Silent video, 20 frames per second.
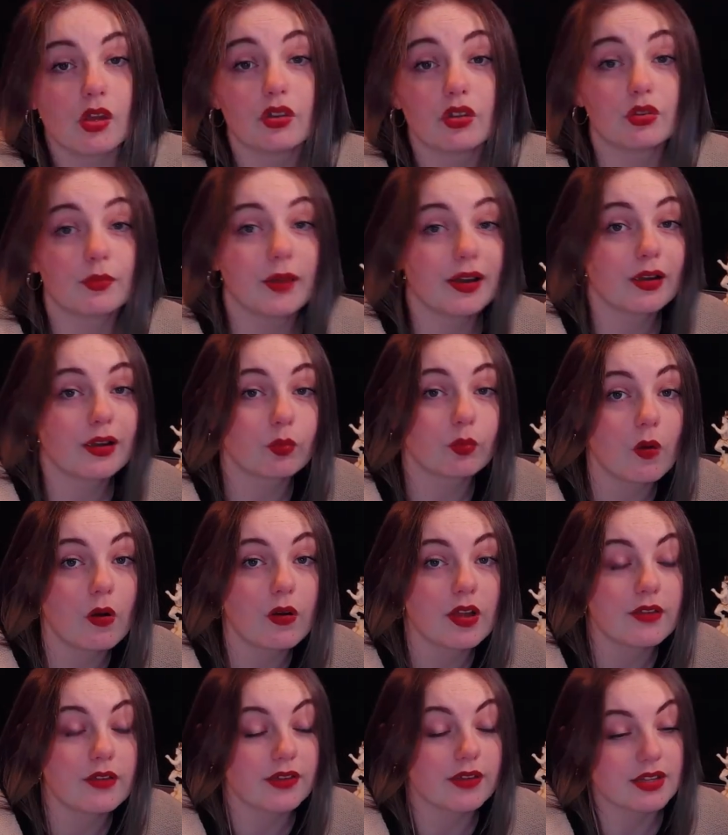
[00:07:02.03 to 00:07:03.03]
No matter
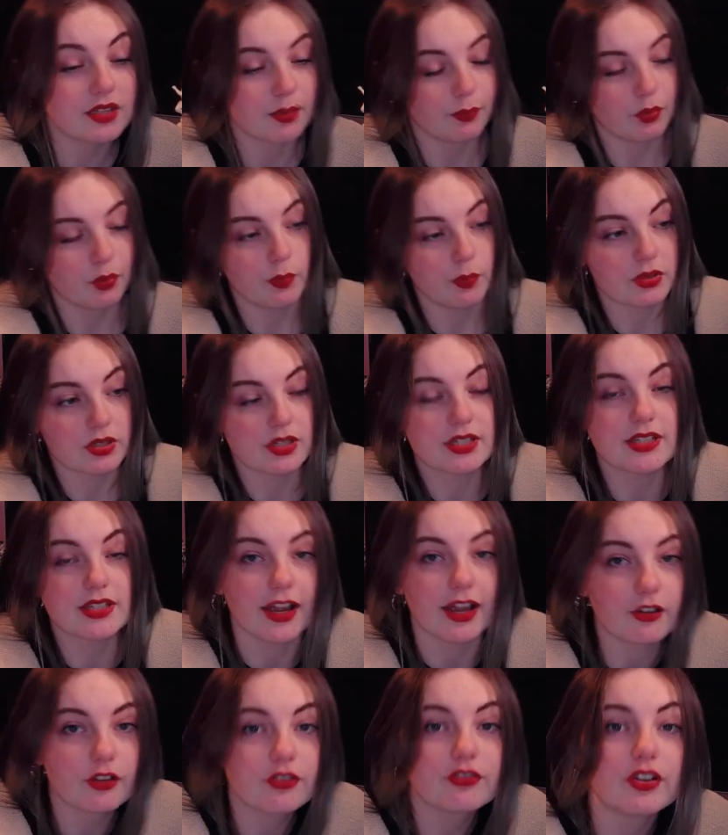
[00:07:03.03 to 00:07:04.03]
what, if it is a proper
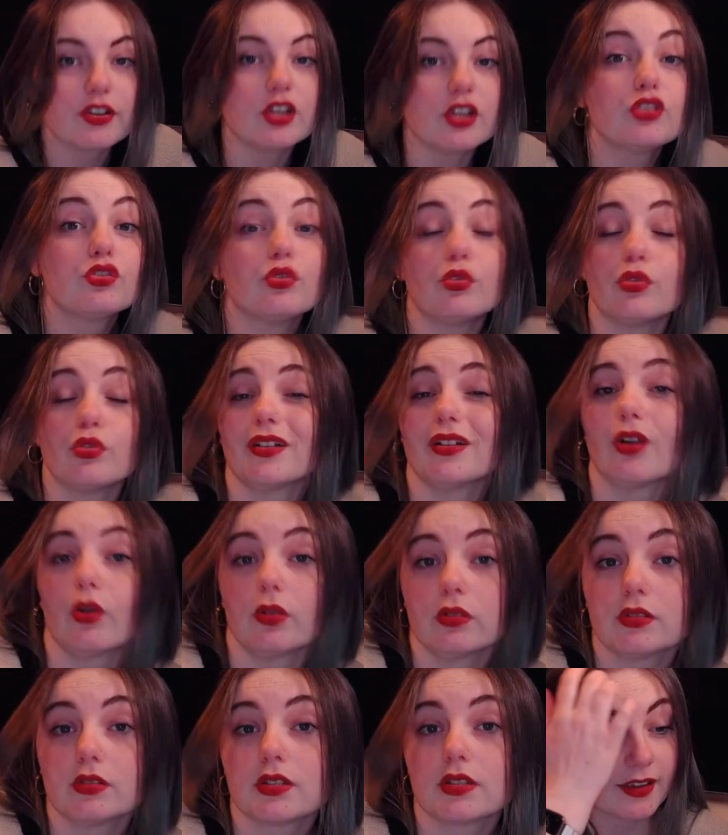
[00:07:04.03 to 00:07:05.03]
sacrifice to the
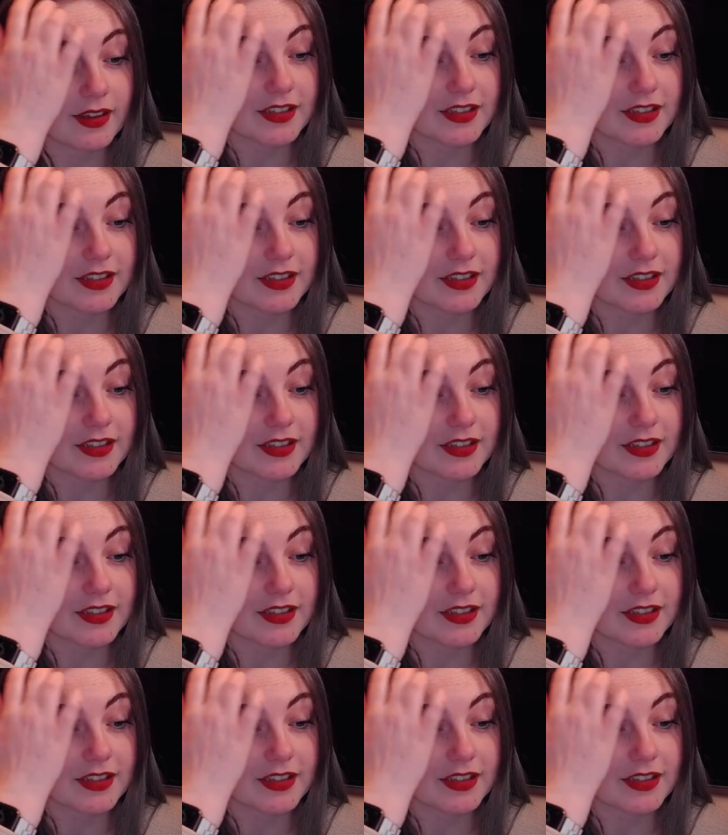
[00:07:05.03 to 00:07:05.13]
gods,